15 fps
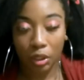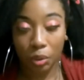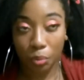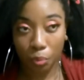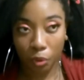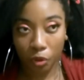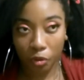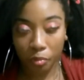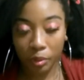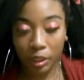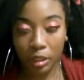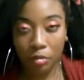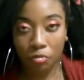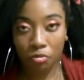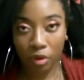will
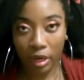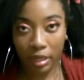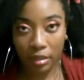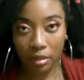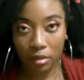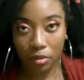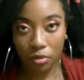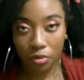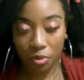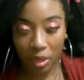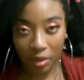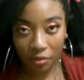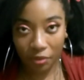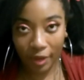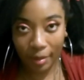be writing to their
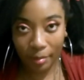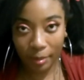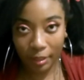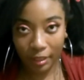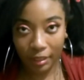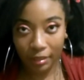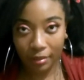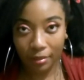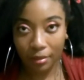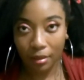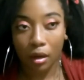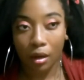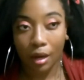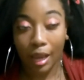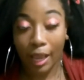families,
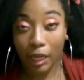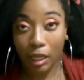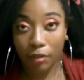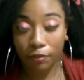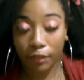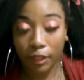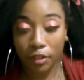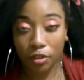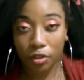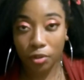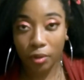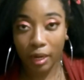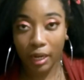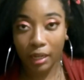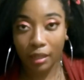and if they do
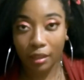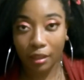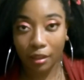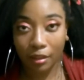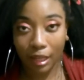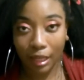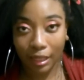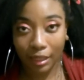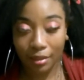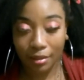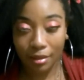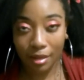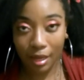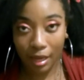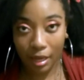anything like this
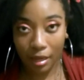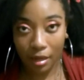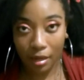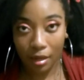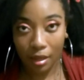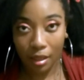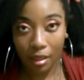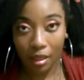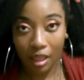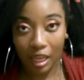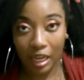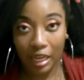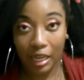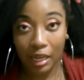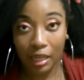again,
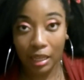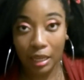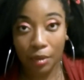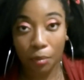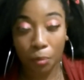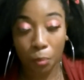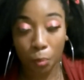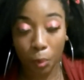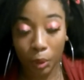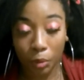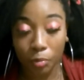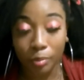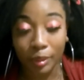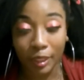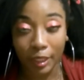then they
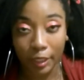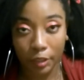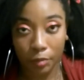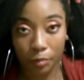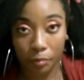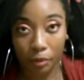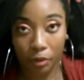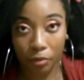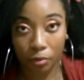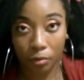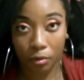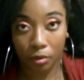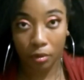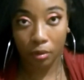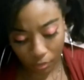will be expelled.
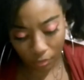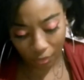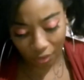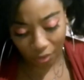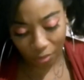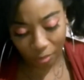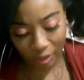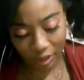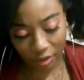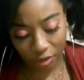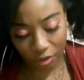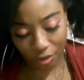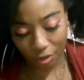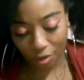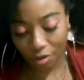Oh my
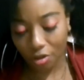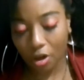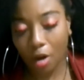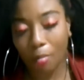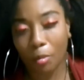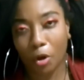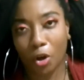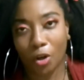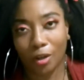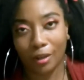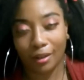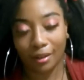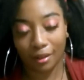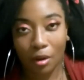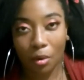gosh, come on.
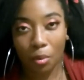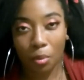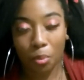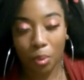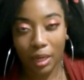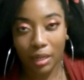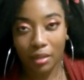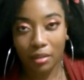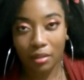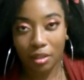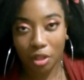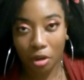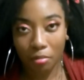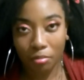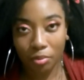When
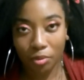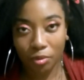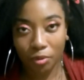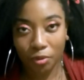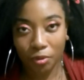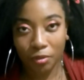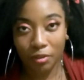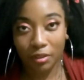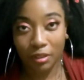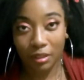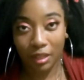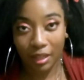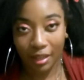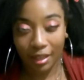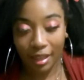Dumbledore
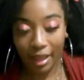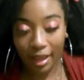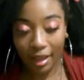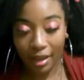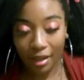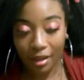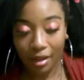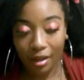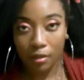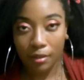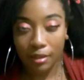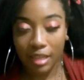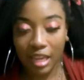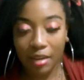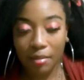said that,
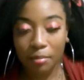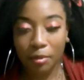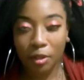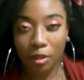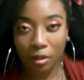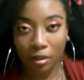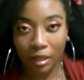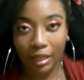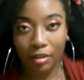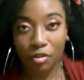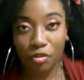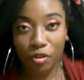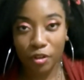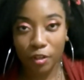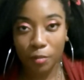Snape looked like
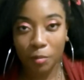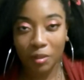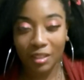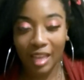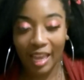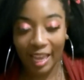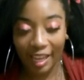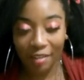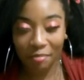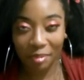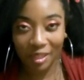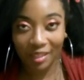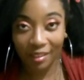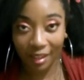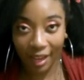Christmas had
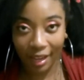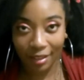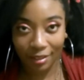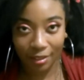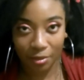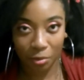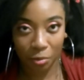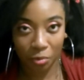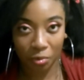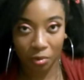been cancelled.